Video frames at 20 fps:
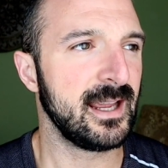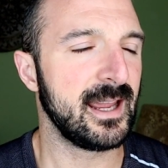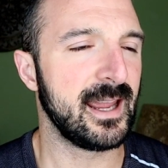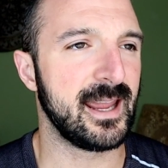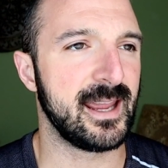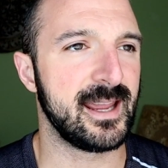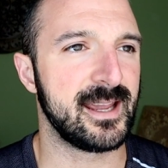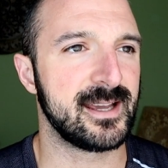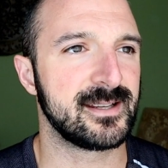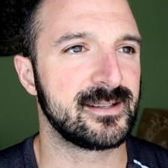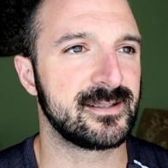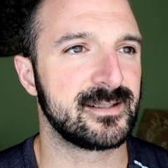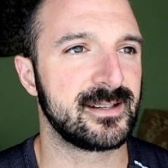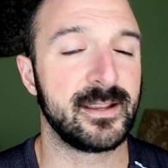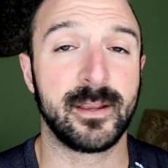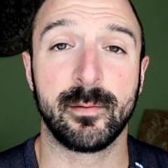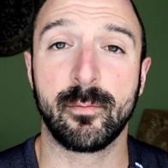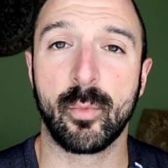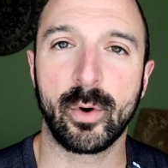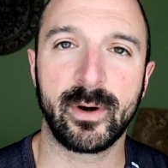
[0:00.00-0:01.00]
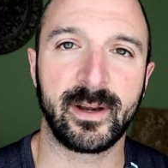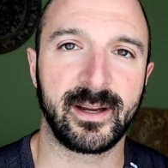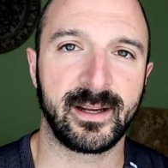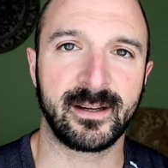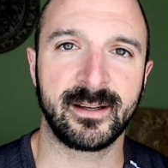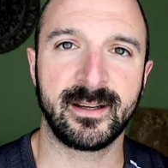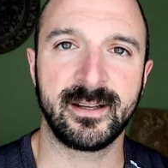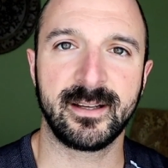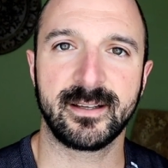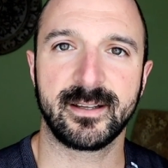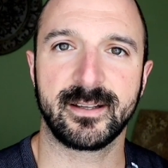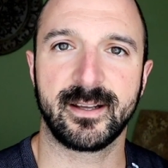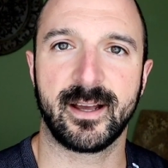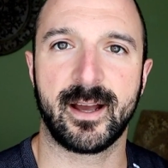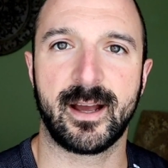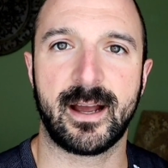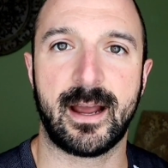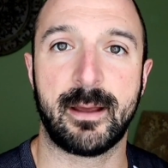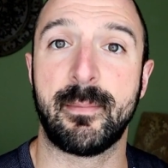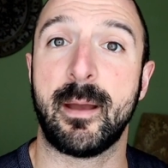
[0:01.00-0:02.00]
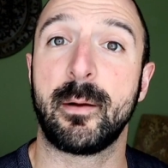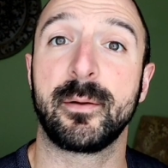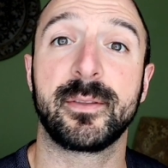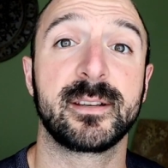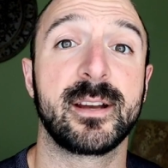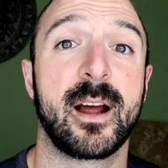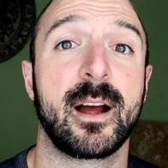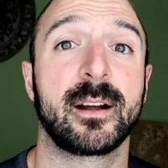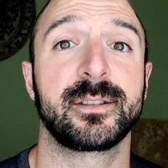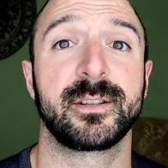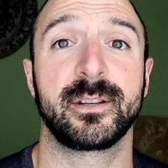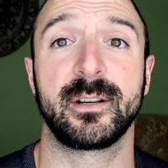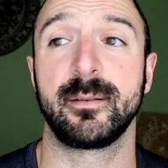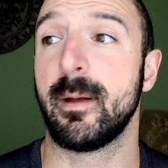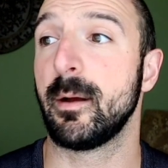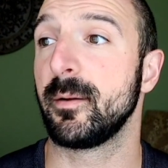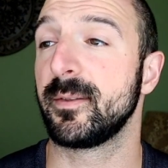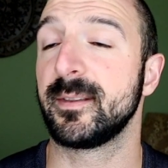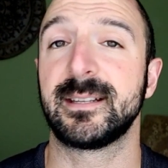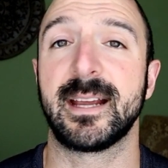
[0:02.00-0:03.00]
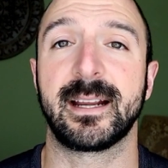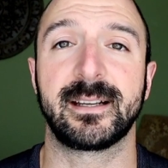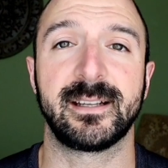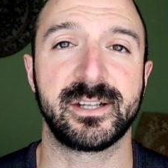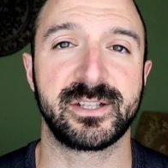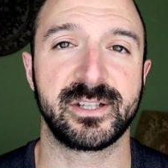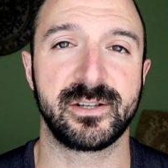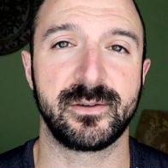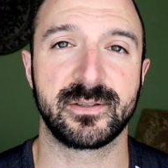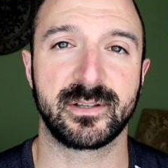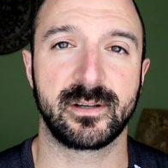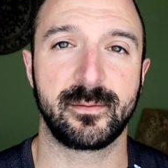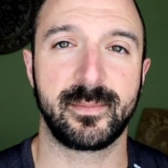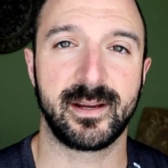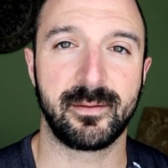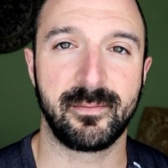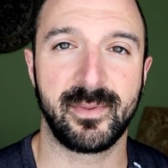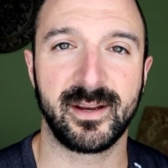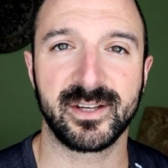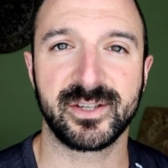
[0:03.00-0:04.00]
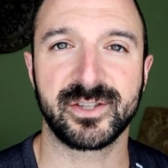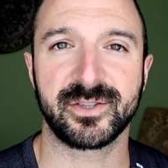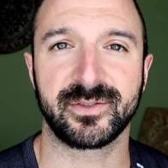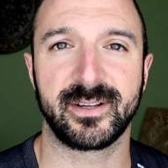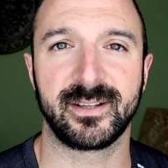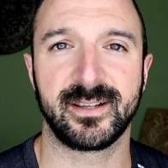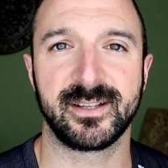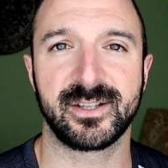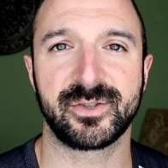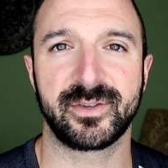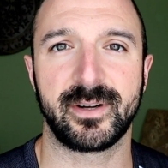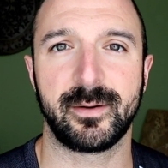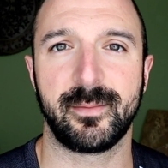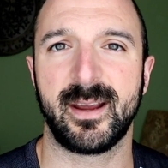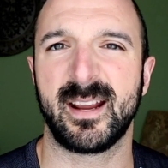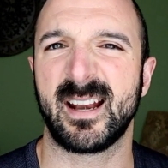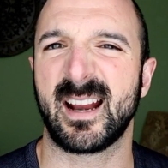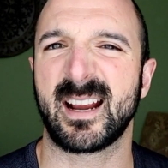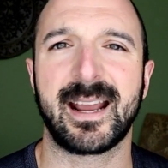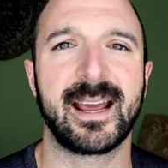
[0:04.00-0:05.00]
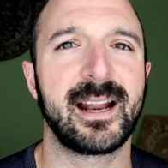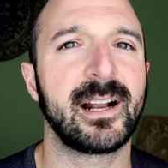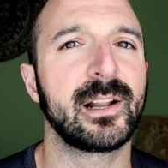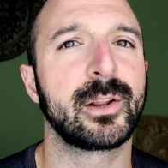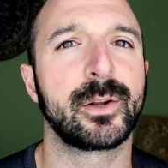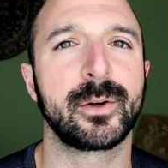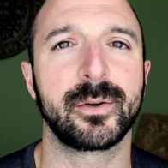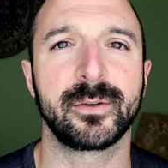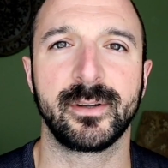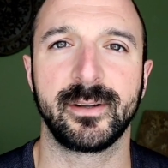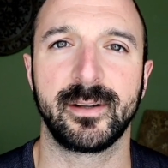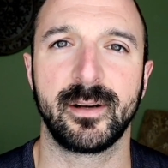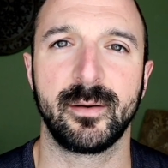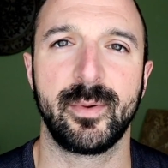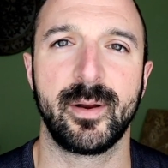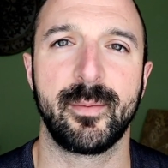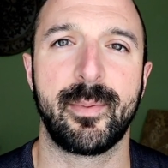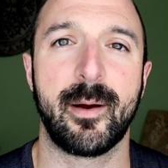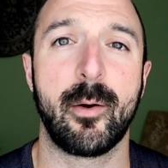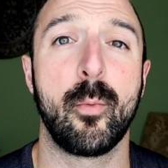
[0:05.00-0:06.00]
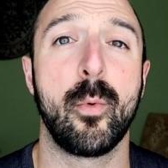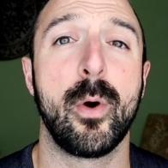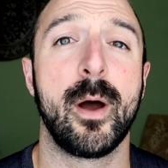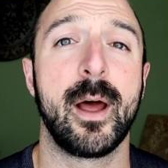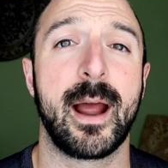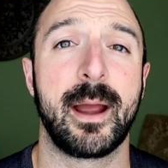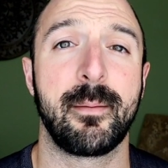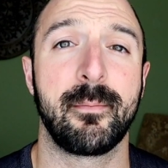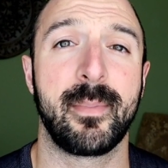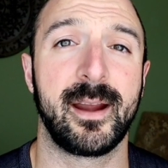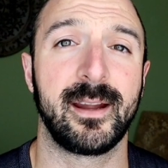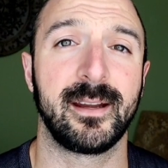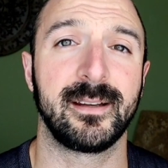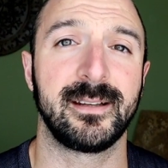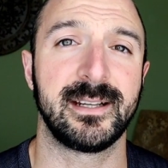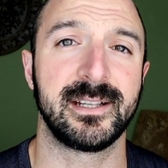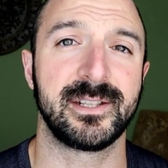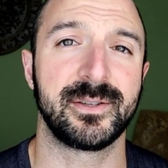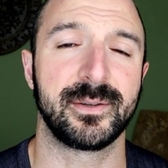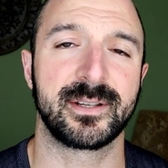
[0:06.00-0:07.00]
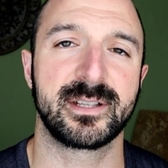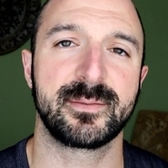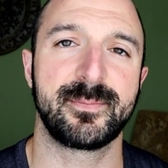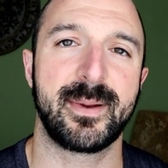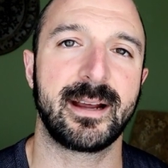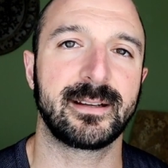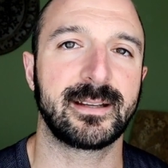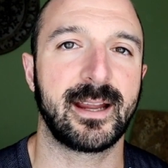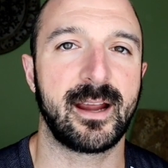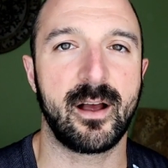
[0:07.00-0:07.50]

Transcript: And in the morning, uh, I met with the doctor, I met with the technician who's gonna be administering this treatment, and I kind of learned a little bit about what I might need to expect.